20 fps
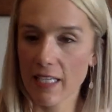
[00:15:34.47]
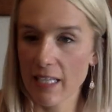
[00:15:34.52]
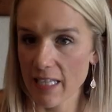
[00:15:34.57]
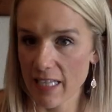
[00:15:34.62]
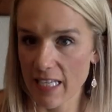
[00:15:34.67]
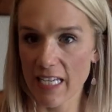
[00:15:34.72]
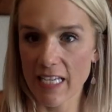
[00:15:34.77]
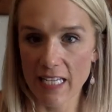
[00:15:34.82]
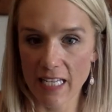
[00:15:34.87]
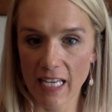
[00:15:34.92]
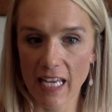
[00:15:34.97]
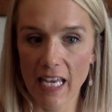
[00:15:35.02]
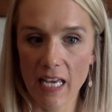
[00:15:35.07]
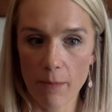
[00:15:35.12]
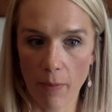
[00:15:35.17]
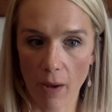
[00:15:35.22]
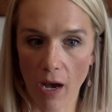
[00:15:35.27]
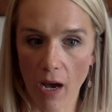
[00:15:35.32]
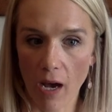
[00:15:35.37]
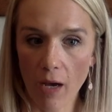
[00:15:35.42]
need to
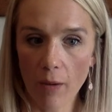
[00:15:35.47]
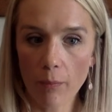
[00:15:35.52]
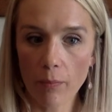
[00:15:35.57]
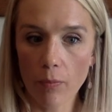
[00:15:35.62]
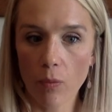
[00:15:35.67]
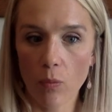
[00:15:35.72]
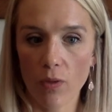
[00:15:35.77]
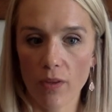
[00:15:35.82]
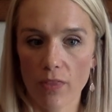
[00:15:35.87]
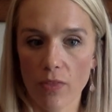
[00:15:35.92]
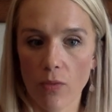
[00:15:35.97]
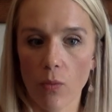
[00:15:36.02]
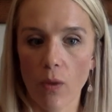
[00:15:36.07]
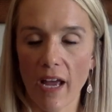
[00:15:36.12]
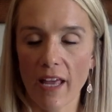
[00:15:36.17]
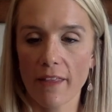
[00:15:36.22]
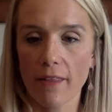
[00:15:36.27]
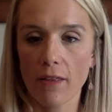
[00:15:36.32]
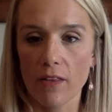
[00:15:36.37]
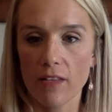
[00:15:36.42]
keep up with the
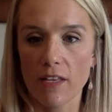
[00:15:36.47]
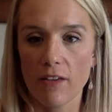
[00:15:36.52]
way that